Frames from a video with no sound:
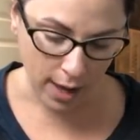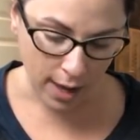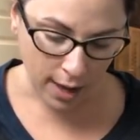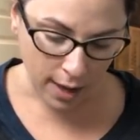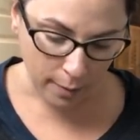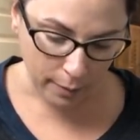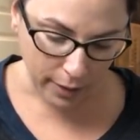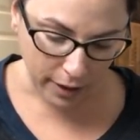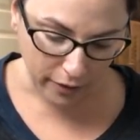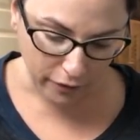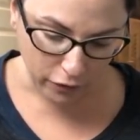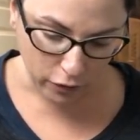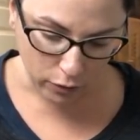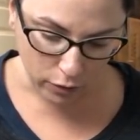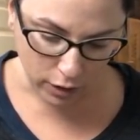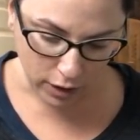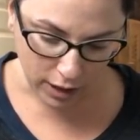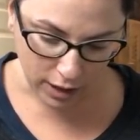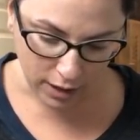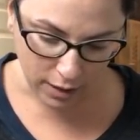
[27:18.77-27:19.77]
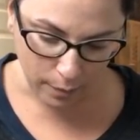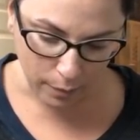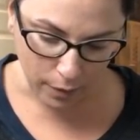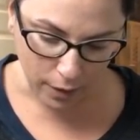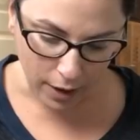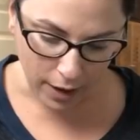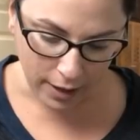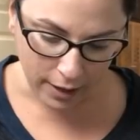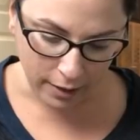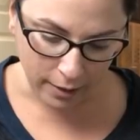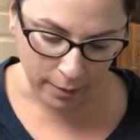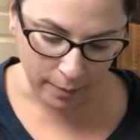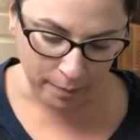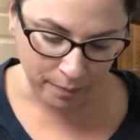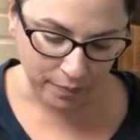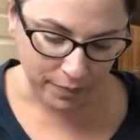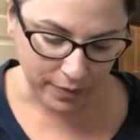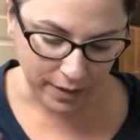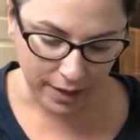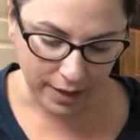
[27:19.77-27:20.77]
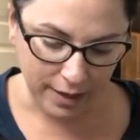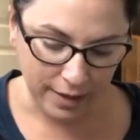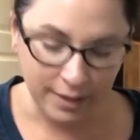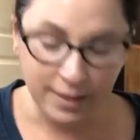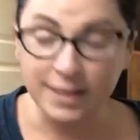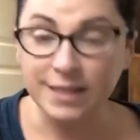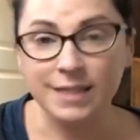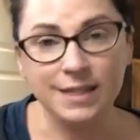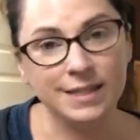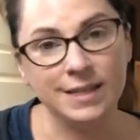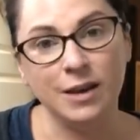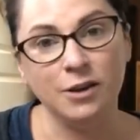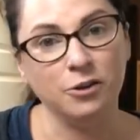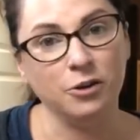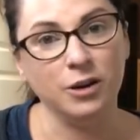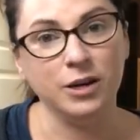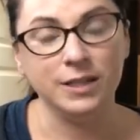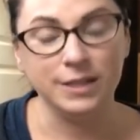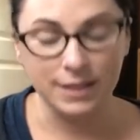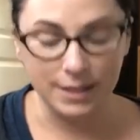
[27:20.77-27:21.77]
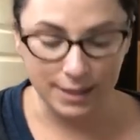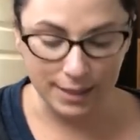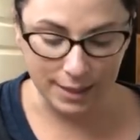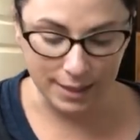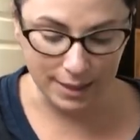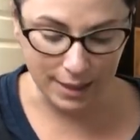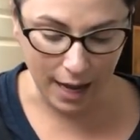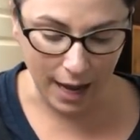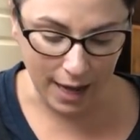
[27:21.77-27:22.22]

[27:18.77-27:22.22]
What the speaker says: But if you look at the bottom, and this is how crazy this is,